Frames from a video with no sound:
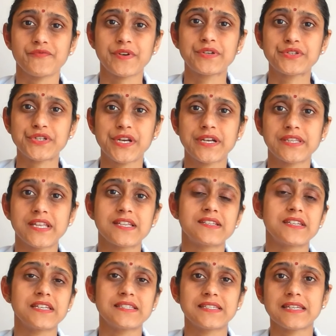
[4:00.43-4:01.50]
to differentiate
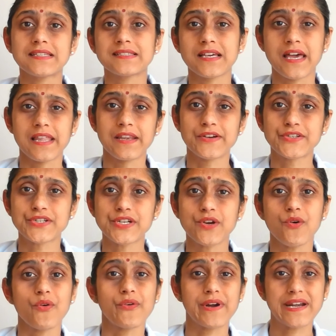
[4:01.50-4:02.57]
that it is
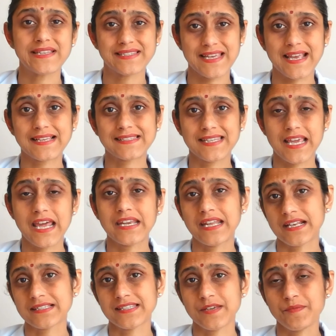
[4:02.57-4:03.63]
allergy or it's an
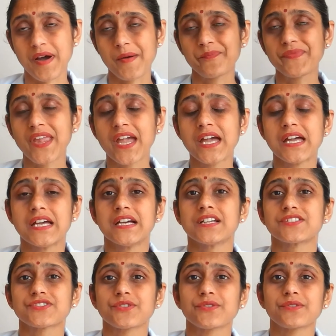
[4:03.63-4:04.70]
eczema.
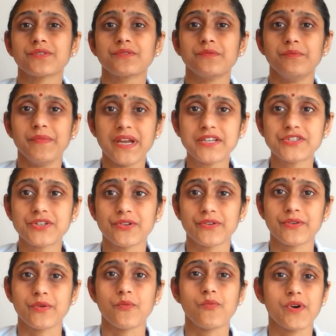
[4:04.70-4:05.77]
So make
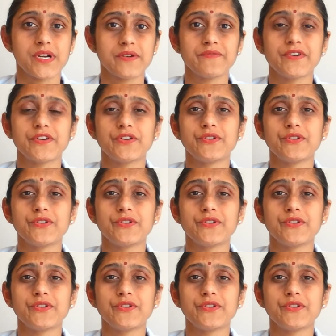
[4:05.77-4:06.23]
sure whatever